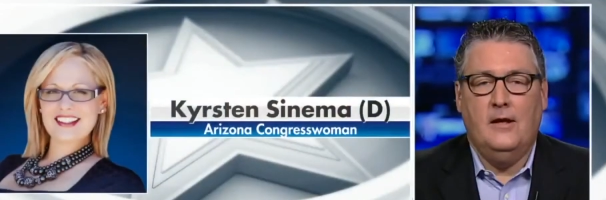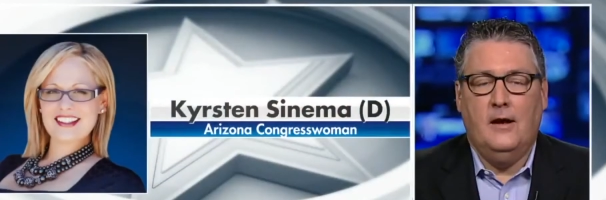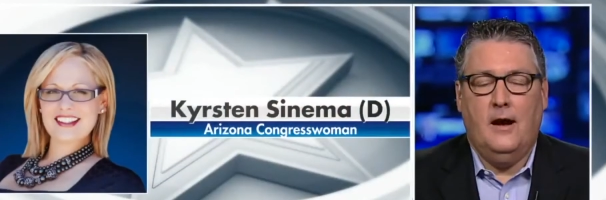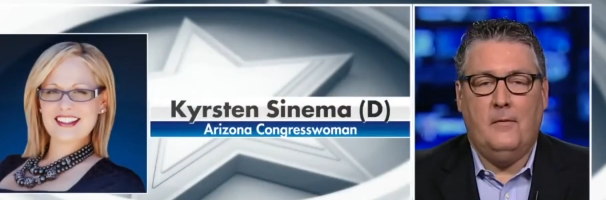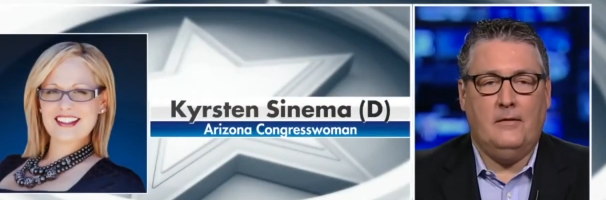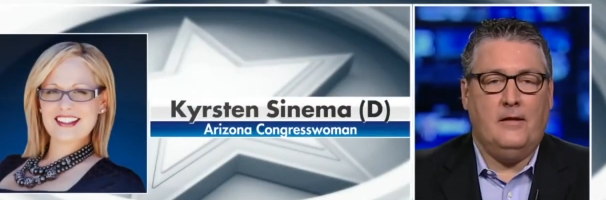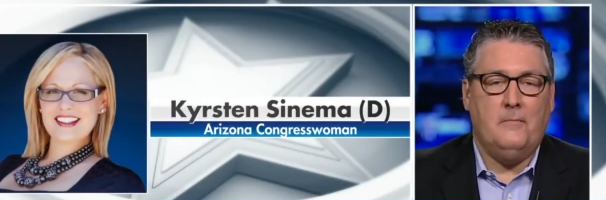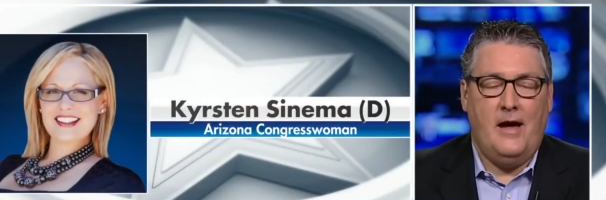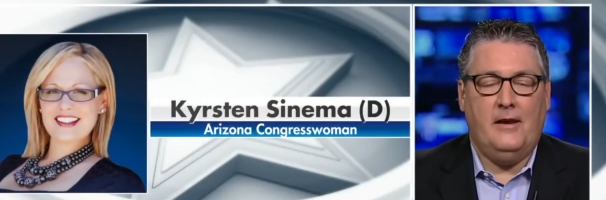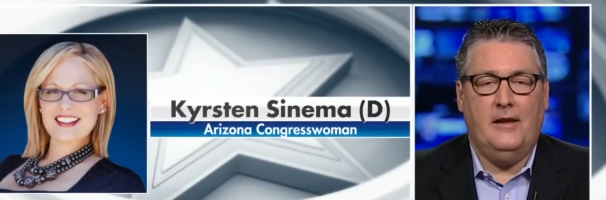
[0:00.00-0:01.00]
Speaker 1: Um, I'll let
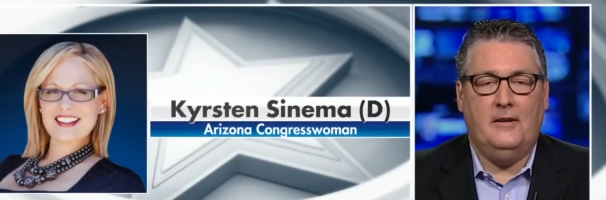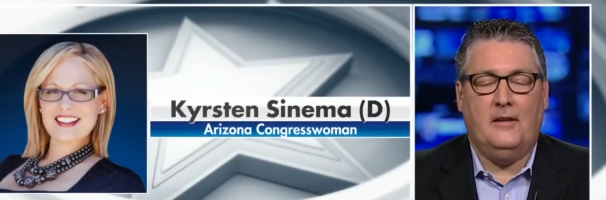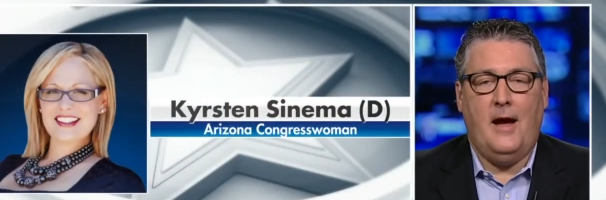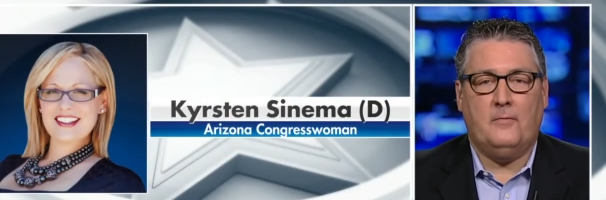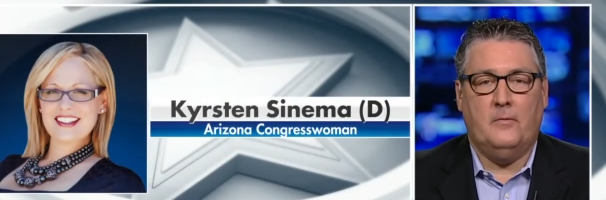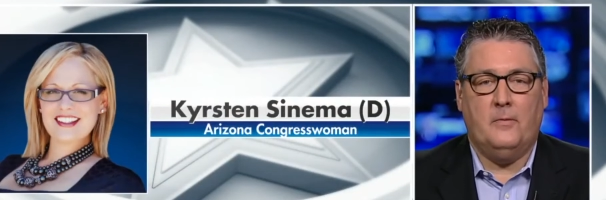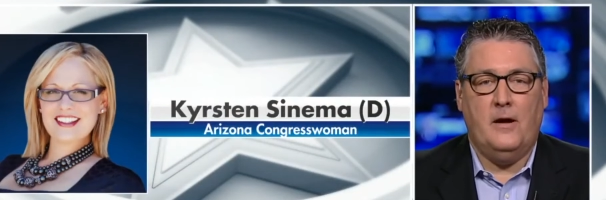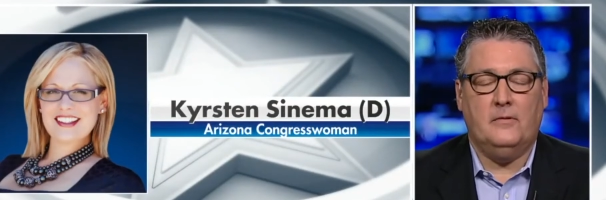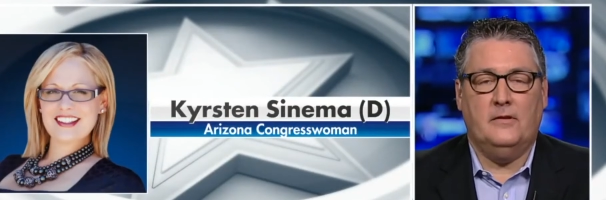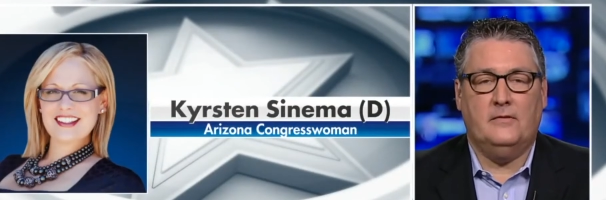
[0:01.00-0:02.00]
Matt handicap the
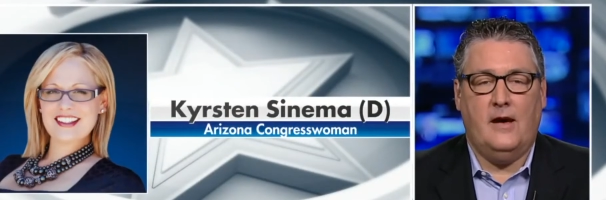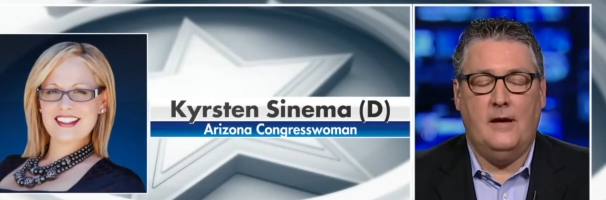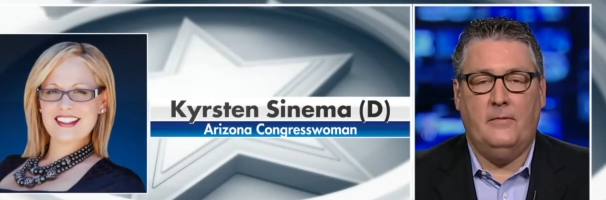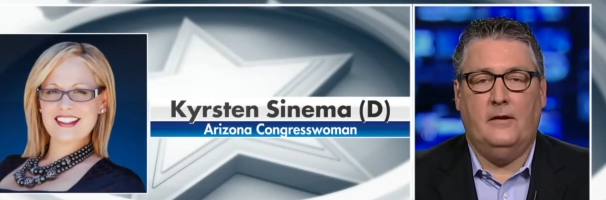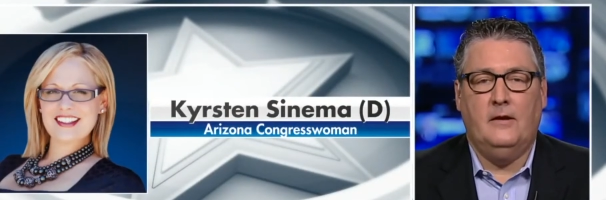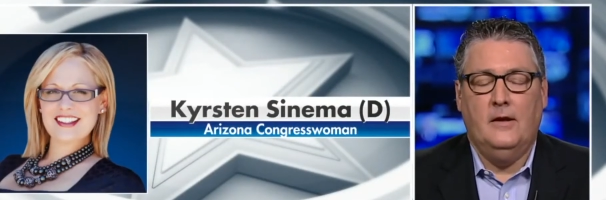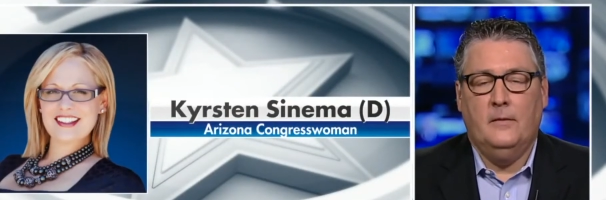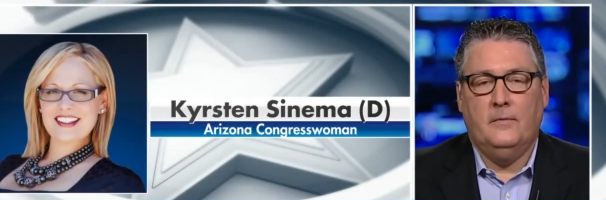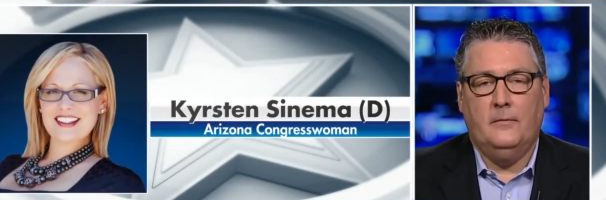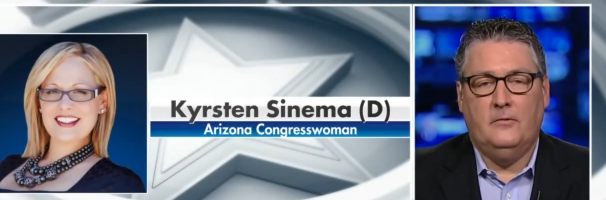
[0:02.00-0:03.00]
Republican side, but
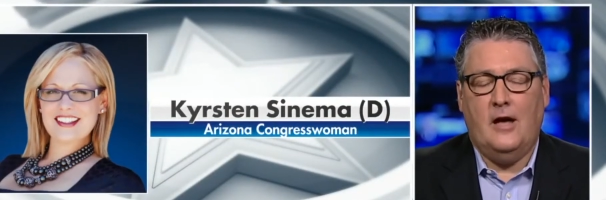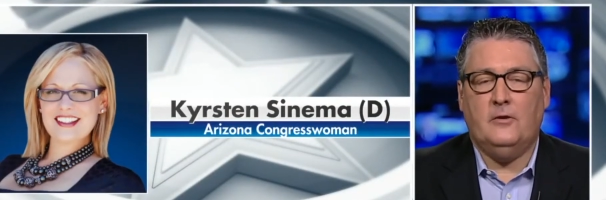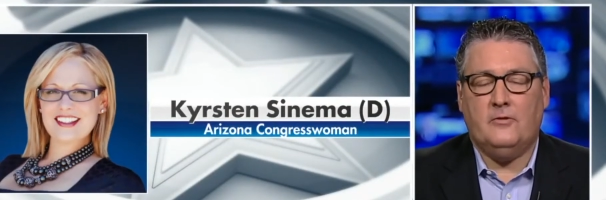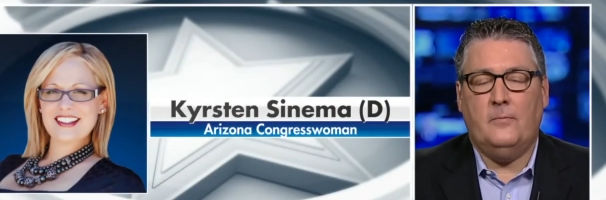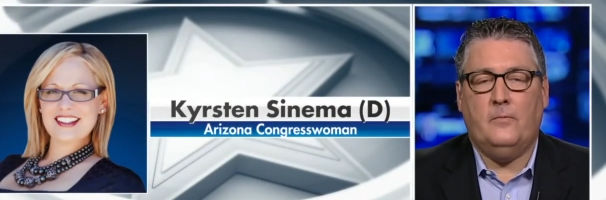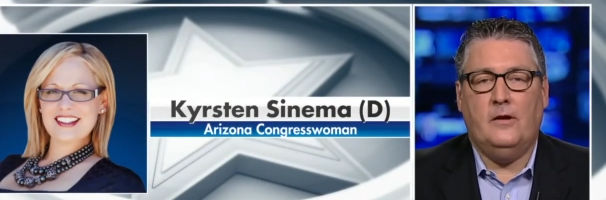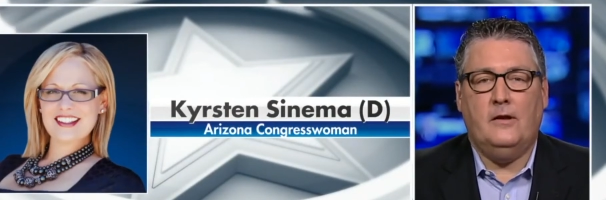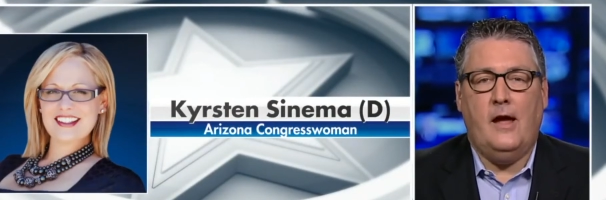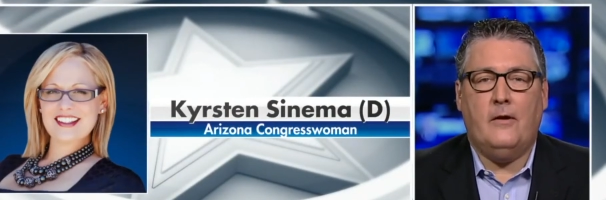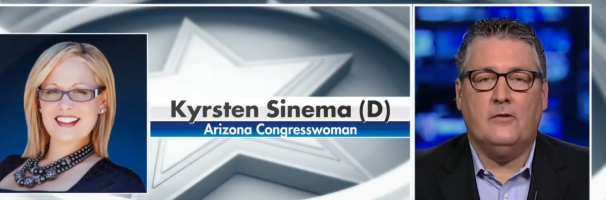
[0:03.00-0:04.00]
but Donald Trump won
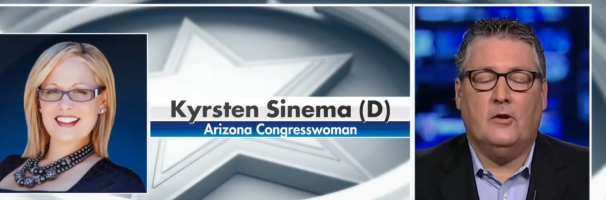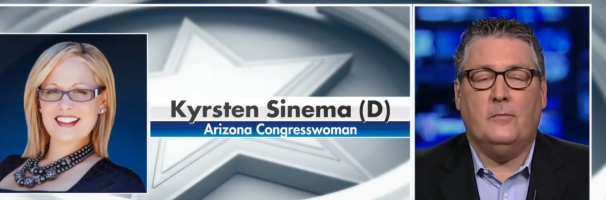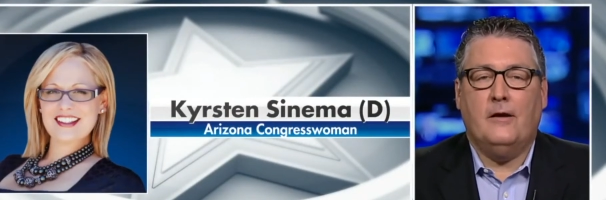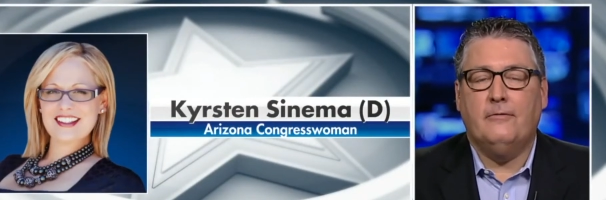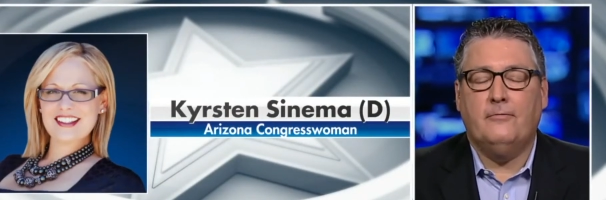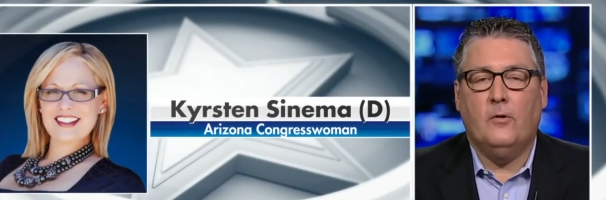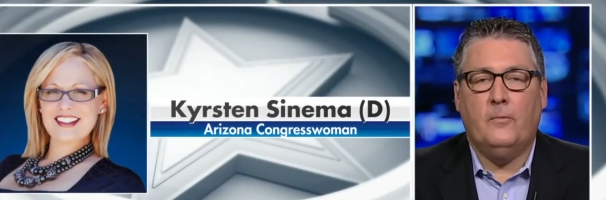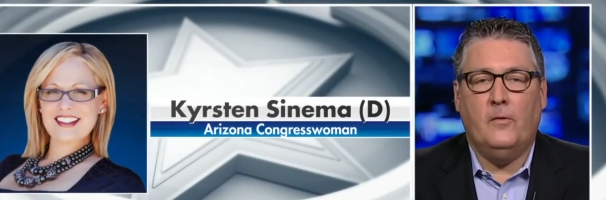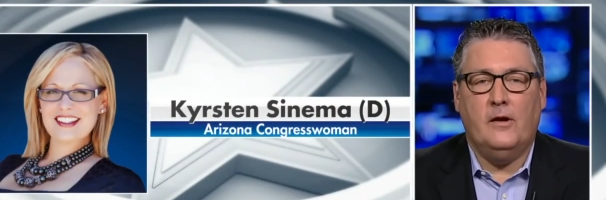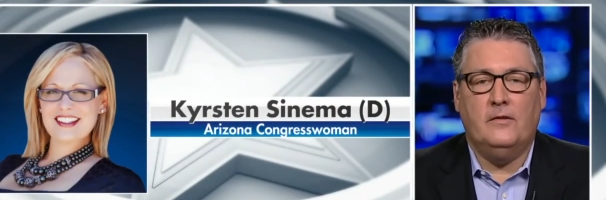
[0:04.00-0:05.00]
Arizona by four
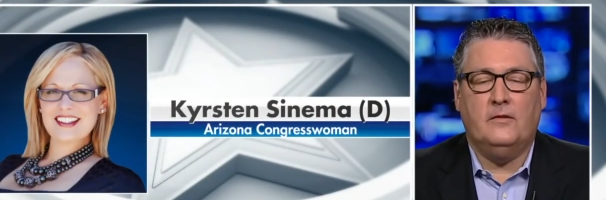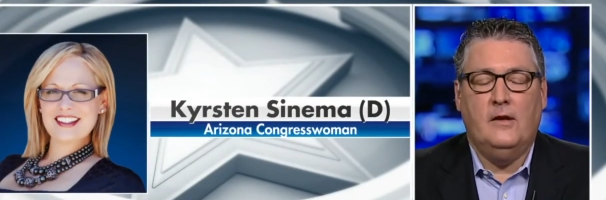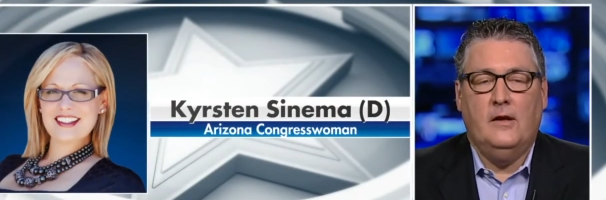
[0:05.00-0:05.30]
points.